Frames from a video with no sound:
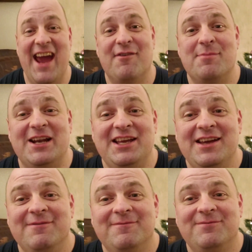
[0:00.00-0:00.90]
Hi everybody,
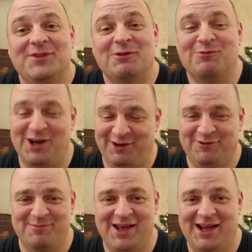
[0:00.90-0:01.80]
Ron
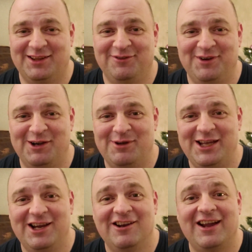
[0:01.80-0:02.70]
from Back in the Fairway
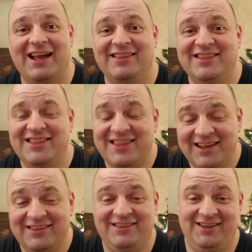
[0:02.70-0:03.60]
here, and
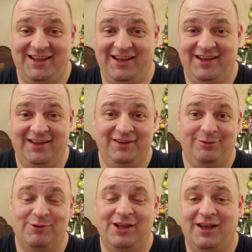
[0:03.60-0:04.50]
this
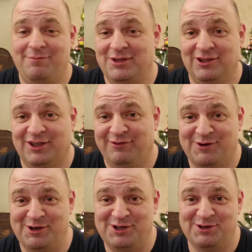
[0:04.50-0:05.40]
is one I've been looking
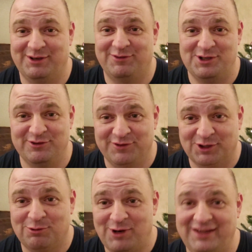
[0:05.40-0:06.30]
forward to doing for you for
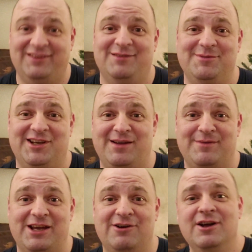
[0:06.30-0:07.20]
quite some time
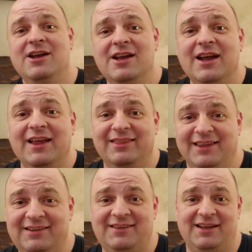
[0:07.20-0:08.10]
now.
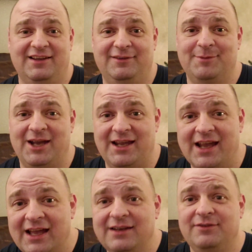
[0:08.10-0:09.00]
This is my
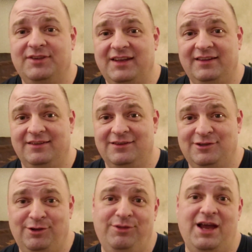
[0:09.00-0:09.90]
end of season
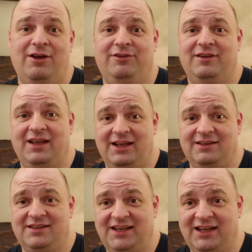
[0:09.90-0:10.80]

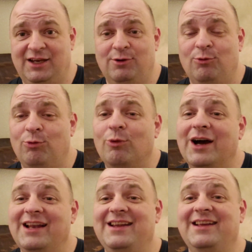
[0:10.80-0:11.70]
2018
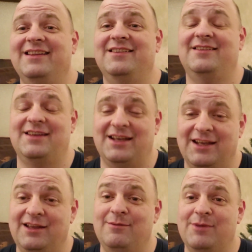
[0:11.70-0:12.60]
what is
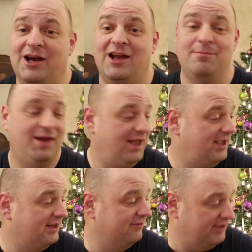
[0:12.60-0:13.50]
in my
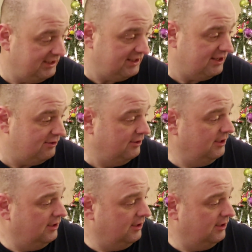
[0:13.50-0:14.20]
bag video.